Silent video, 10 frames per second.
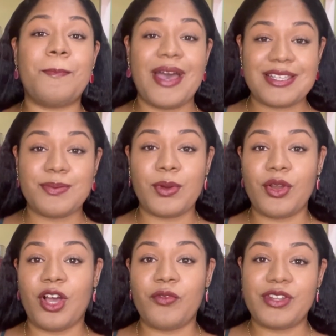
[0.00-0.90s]
best
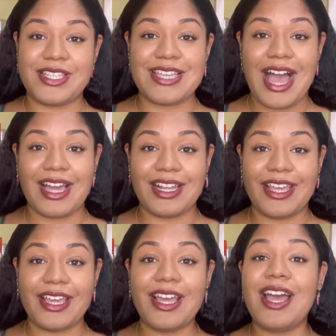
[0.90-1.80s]
product for
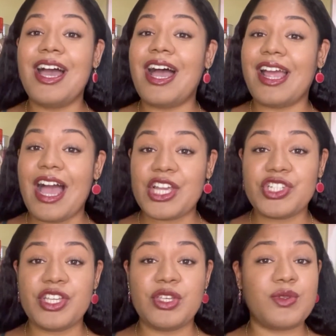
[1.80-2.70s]
detangling. I
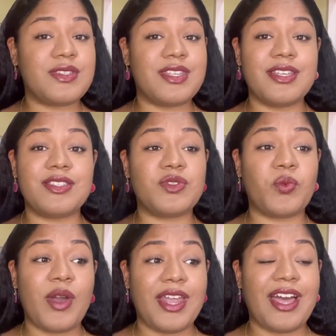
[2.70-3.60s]
actually use this
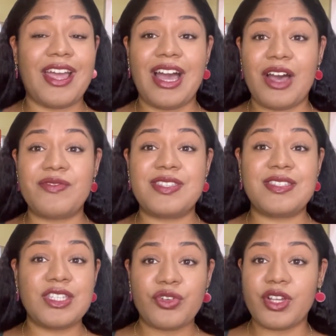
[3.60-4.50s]
when I have
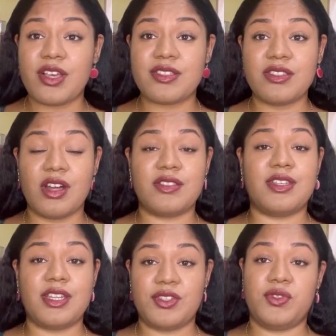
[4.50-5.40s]
serious knots
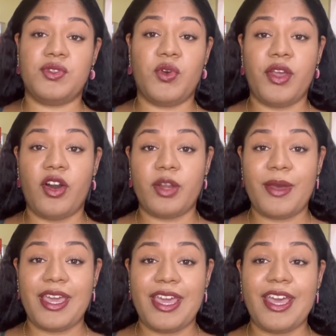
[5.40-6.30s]
and issues going on in
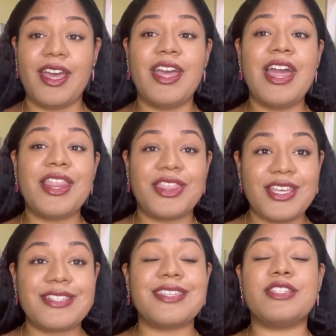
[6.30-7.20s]
my hair.
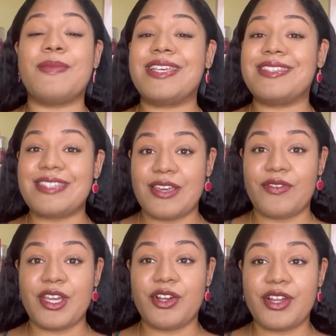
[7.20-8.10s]
This is my
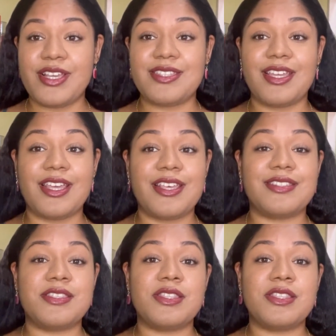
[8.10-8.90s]
saving grace. It is